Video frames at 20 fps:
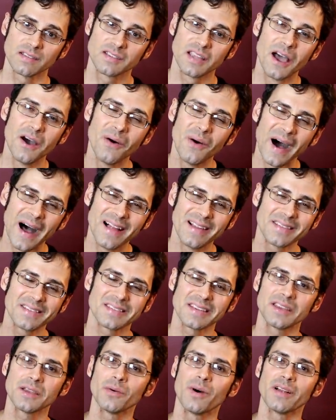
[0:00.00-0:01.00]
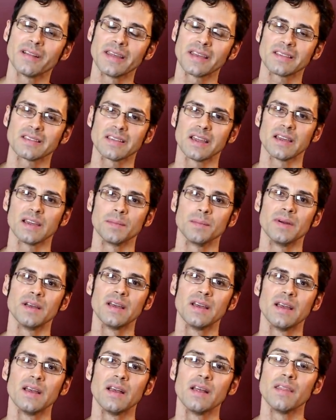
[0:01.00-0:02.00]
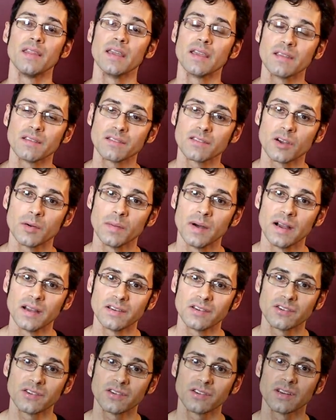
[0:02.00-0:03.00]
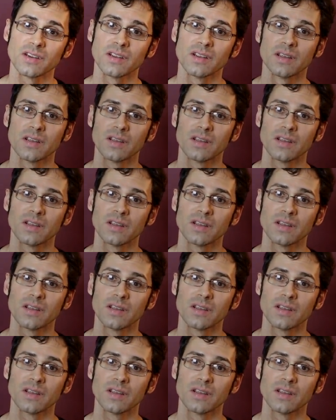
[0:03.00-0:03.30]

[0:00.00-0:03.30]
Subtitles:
So I'll see you all next time. Thank you so much.